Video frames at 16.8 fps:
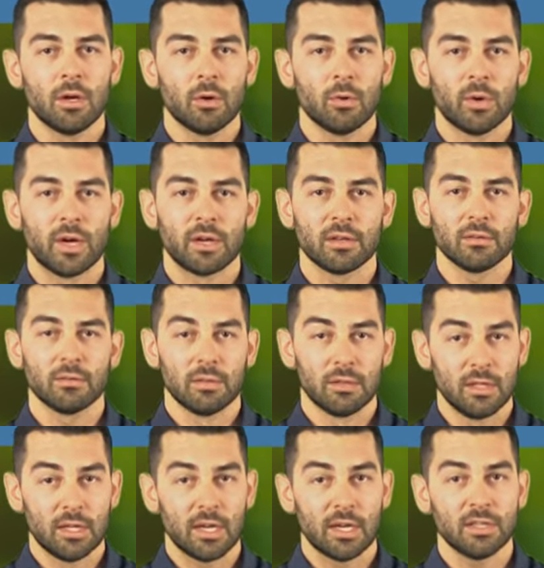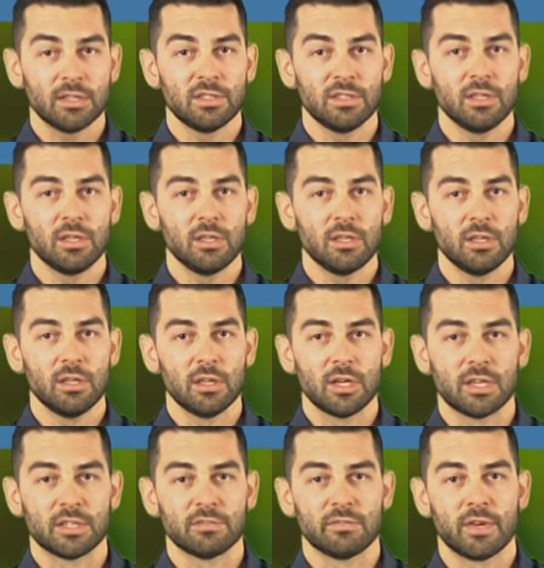where the ICE
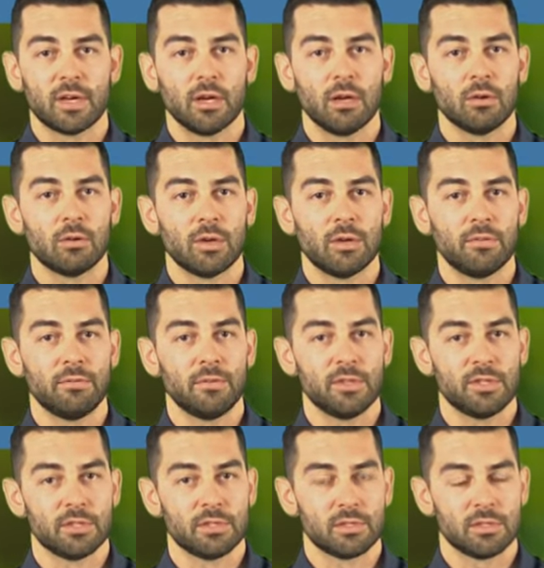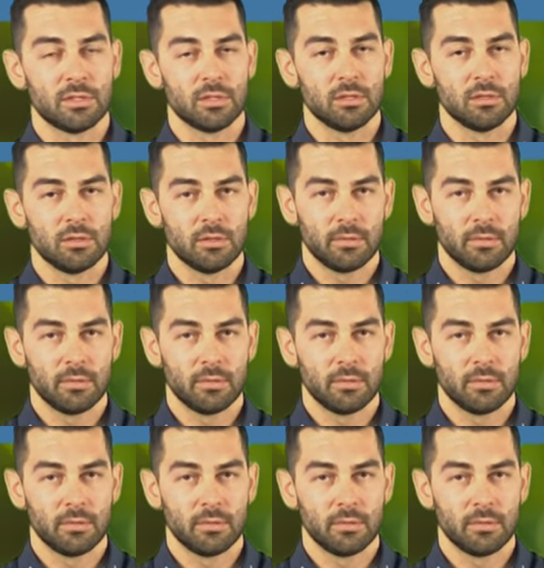has very low efficiency.